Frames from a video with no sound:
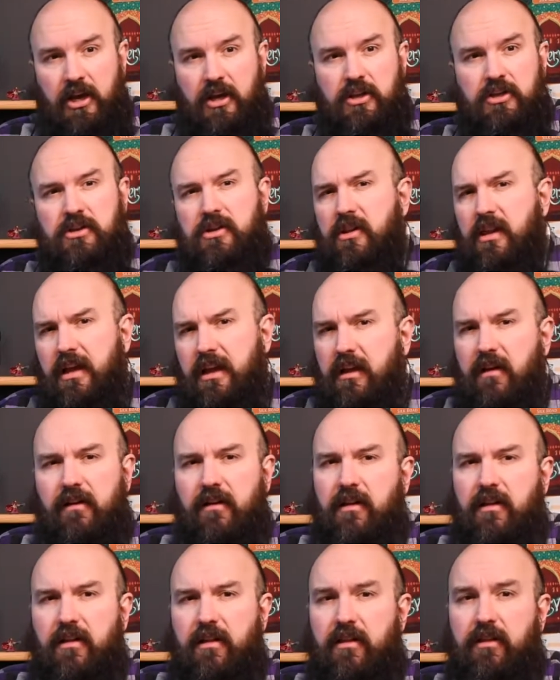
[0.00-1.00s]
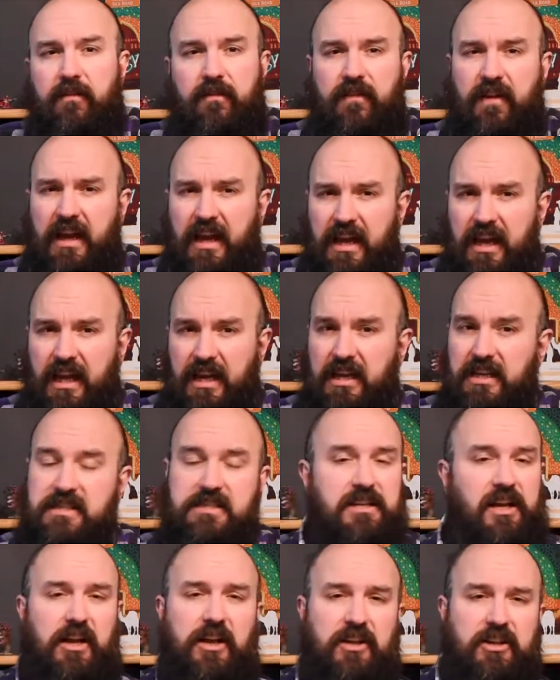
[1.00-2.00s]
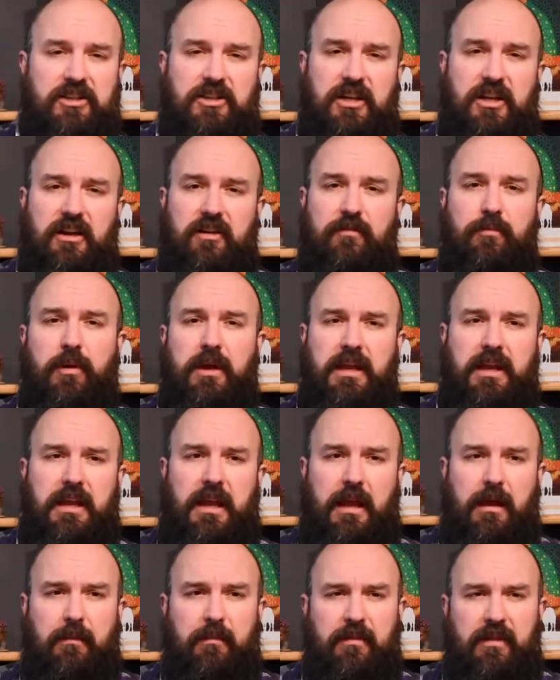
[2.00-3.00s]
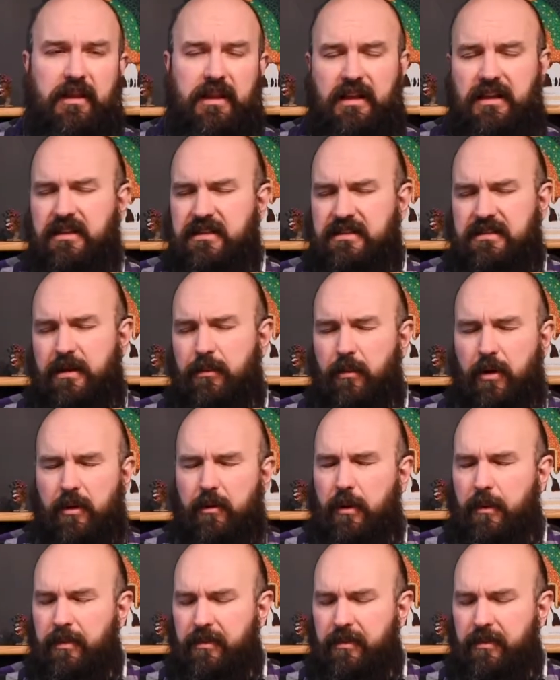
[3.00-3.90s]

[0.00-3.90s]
Do you like the vague nostalgia of playing a game that is somewhat